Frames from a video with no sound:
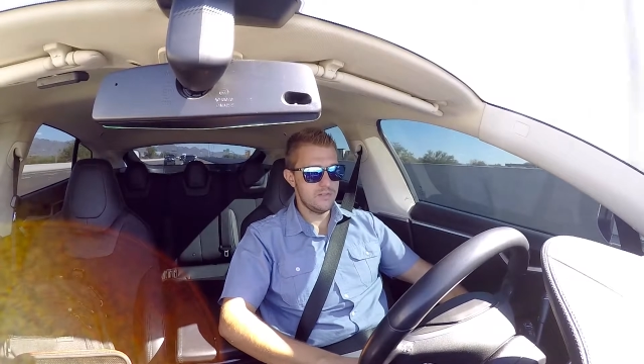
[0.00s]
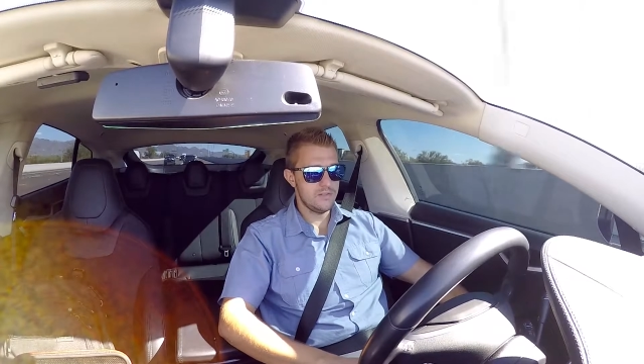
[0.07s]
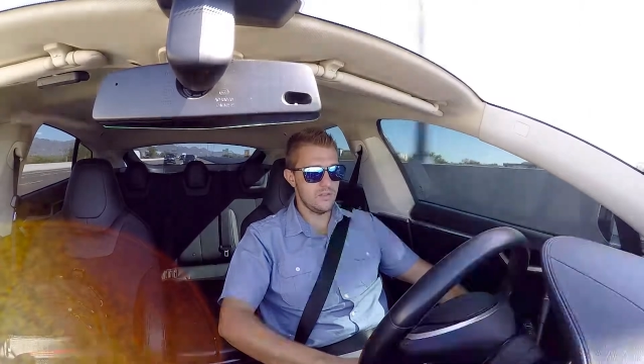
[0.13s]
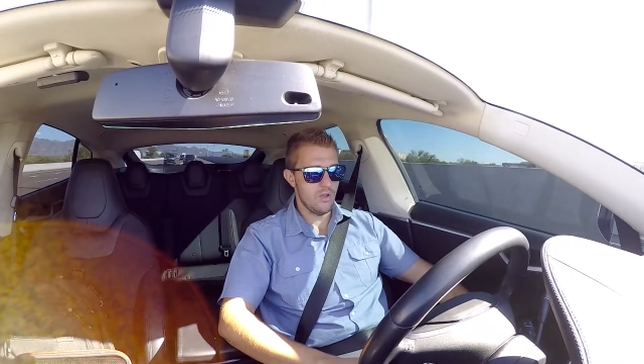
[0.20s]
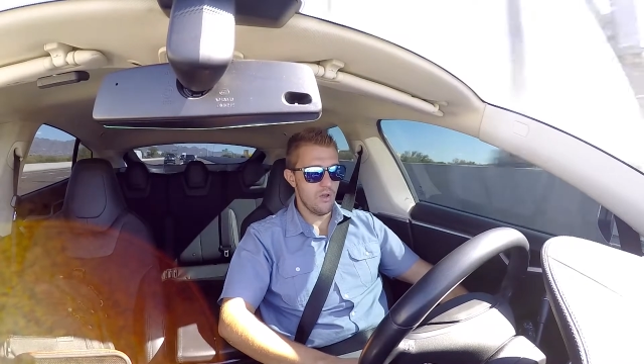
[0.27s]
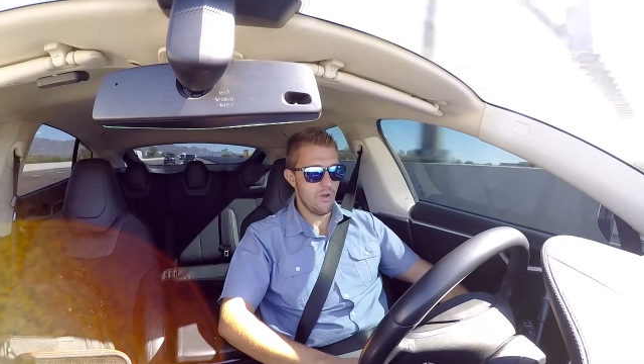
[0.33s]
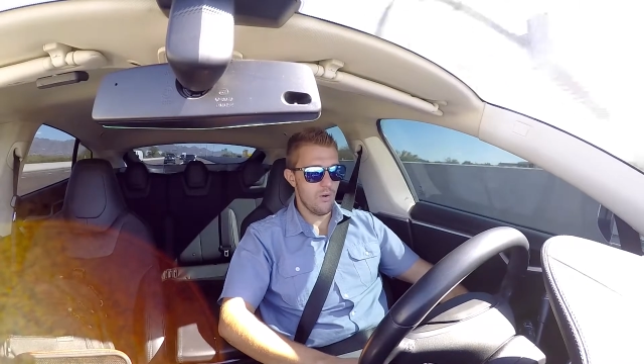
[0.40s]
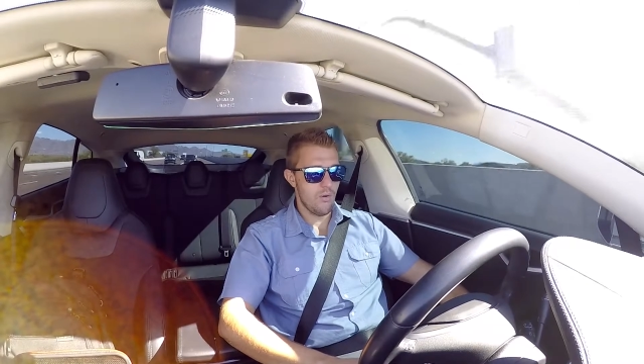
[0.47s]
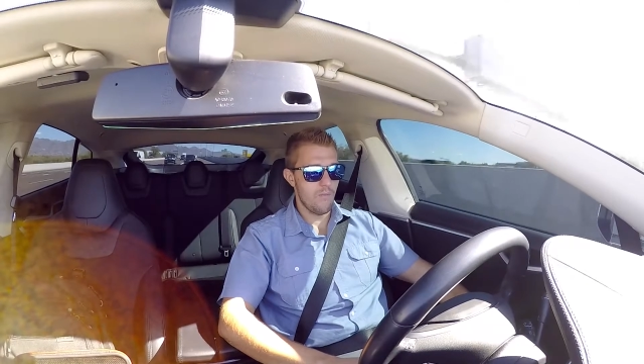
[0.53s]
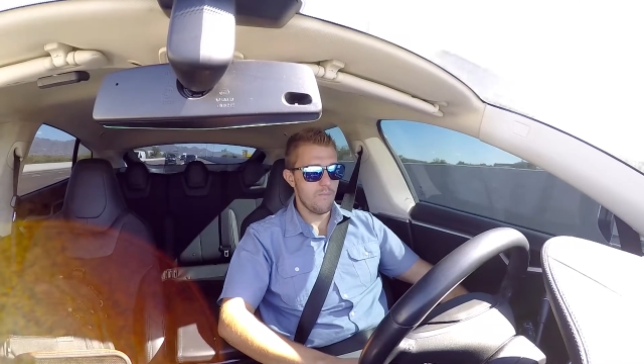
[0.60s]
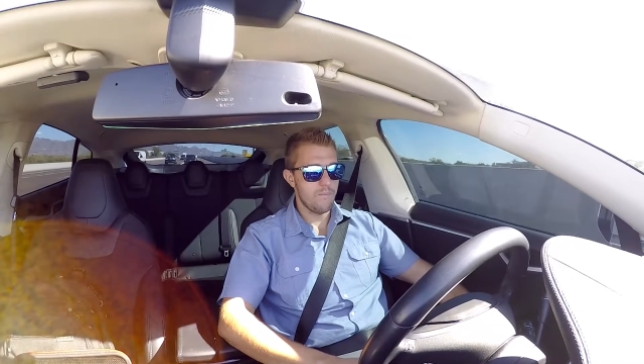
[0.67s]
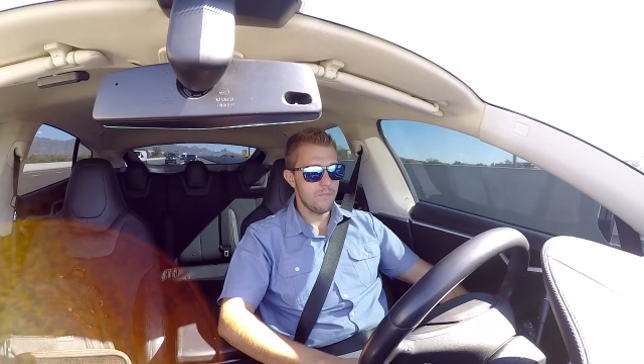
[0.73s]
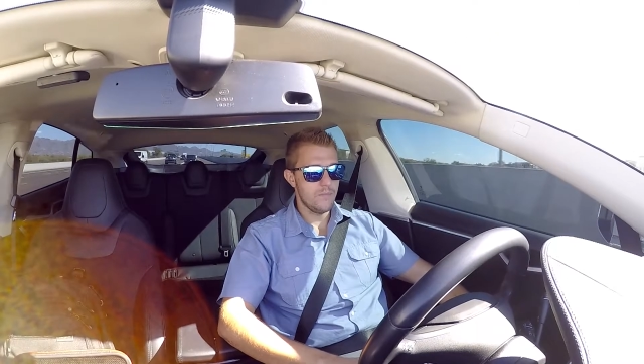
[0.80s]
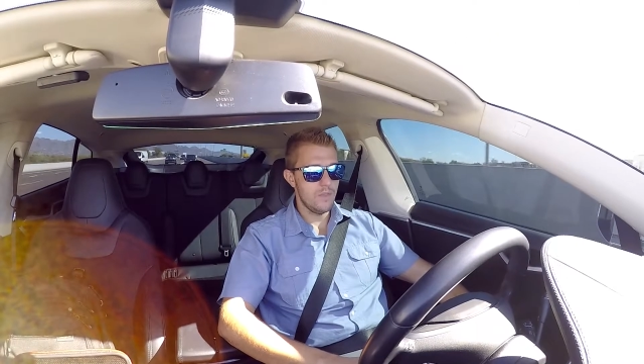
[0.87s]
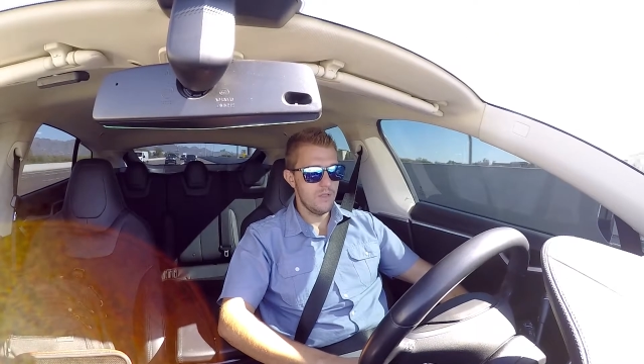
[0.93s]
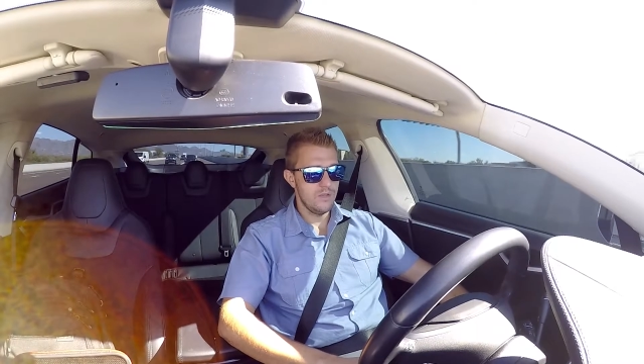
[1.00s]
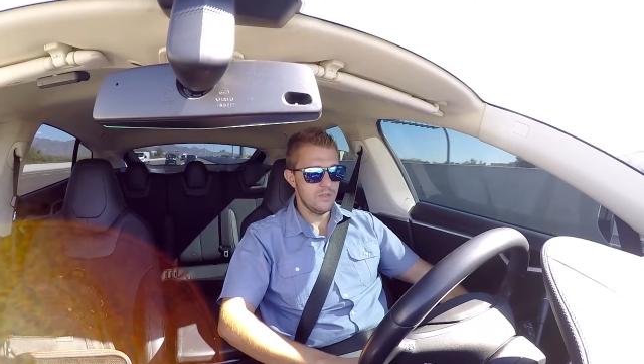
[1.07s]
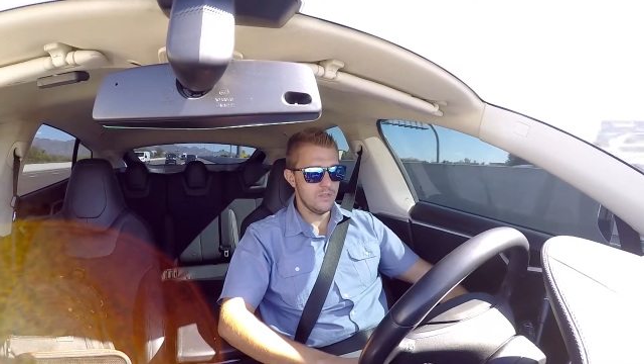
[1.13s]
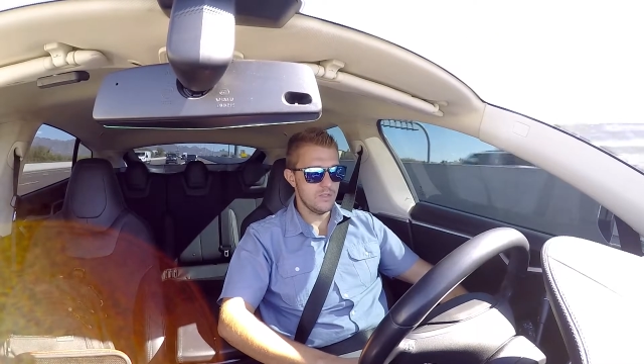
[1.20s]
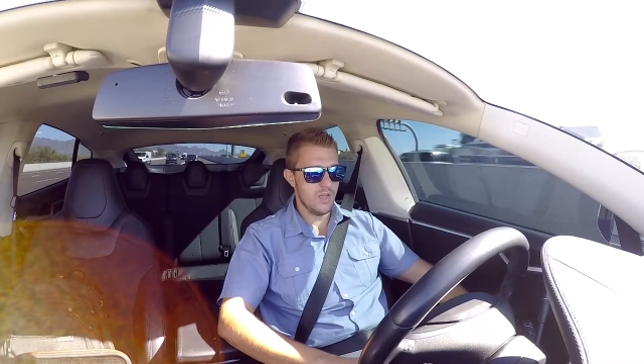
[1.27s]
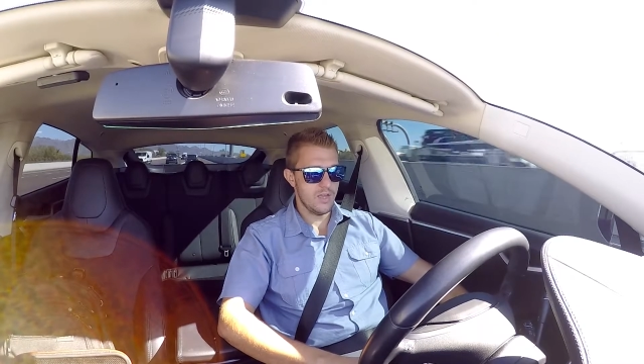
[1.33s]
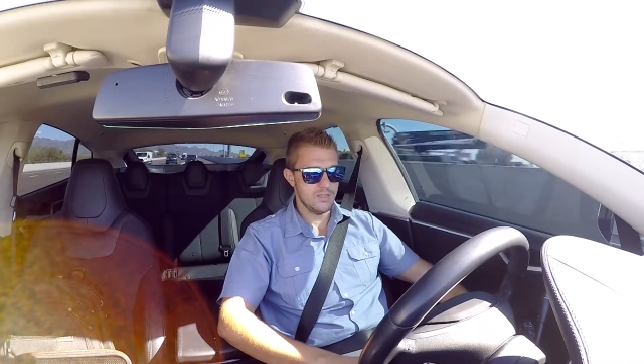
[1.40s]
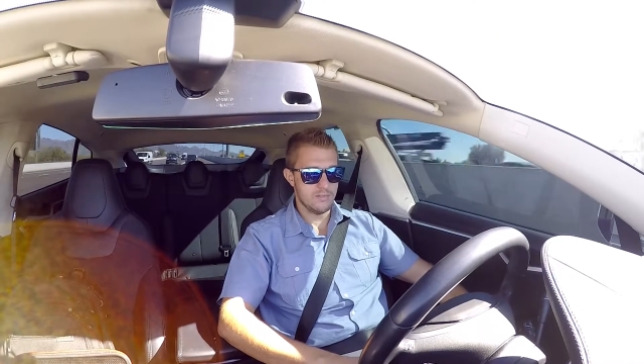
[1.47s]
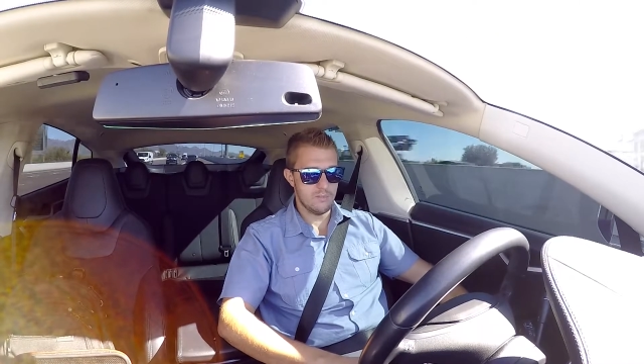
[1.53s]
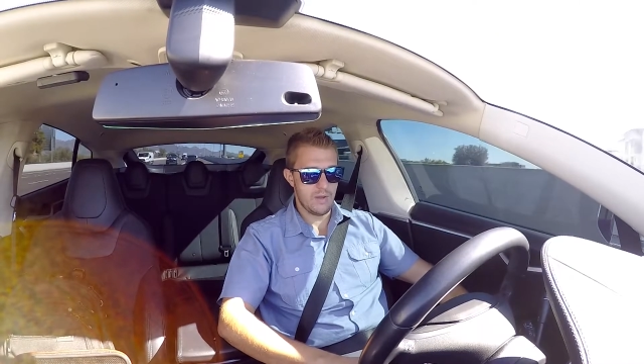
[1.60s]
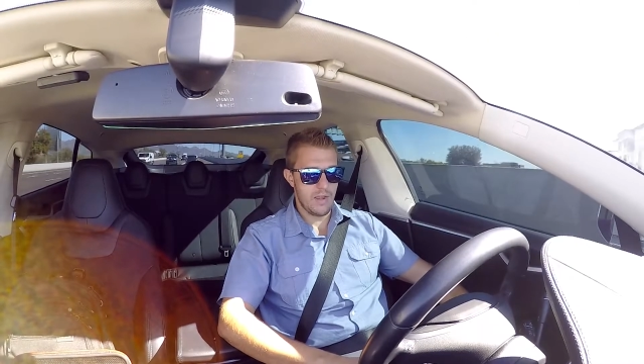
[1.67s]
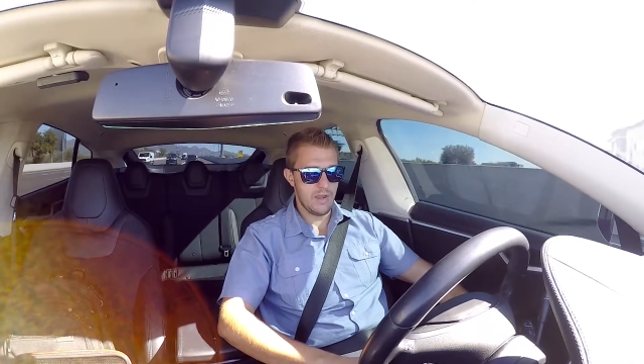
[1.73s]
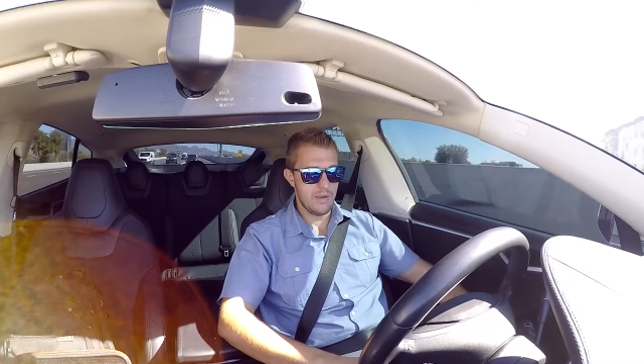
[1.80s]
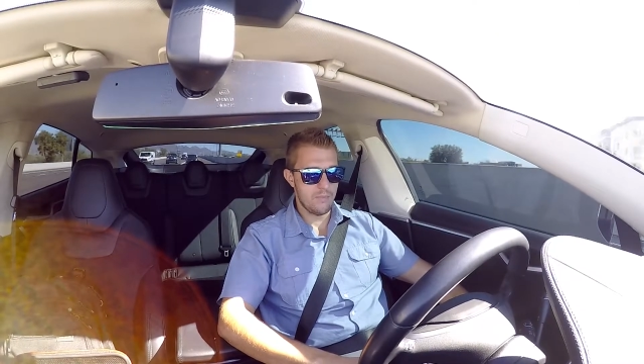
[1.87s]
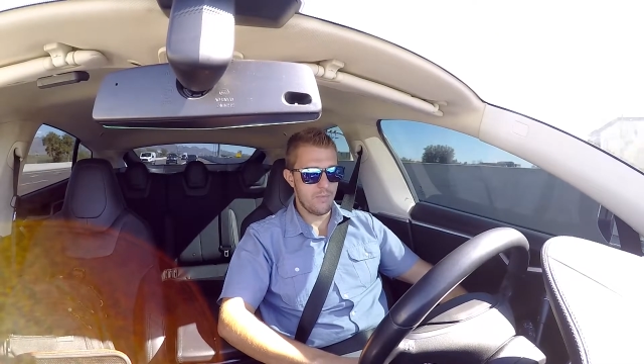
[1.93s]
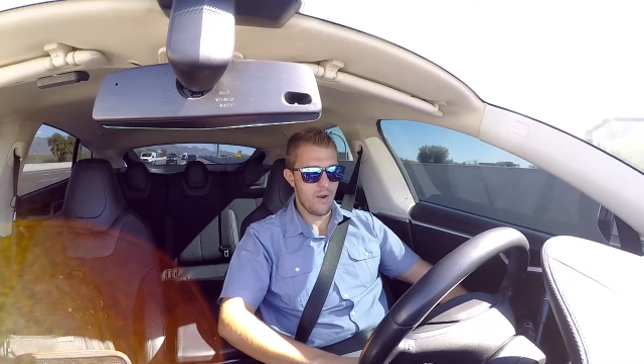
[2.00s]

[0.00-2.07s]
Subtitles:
So there hasn't been any